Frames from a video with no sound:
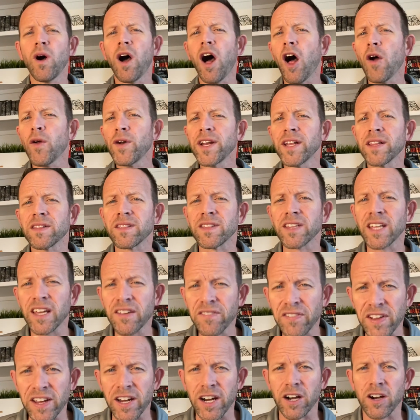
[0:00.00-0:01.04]
already live
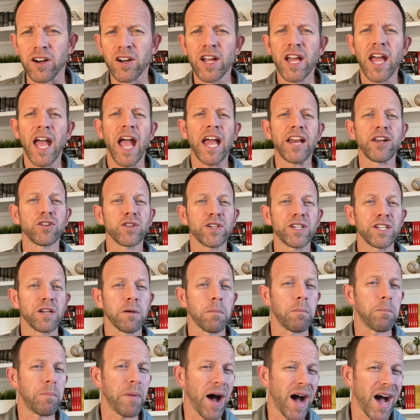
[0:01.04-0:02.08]
here and you're looking to
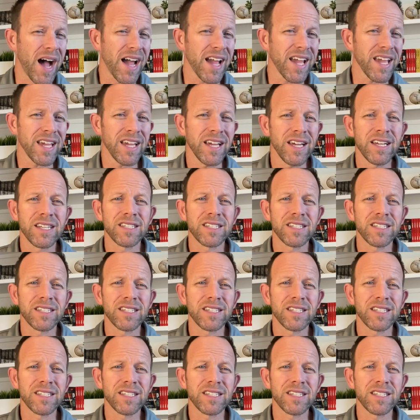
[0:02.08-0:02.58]
buy,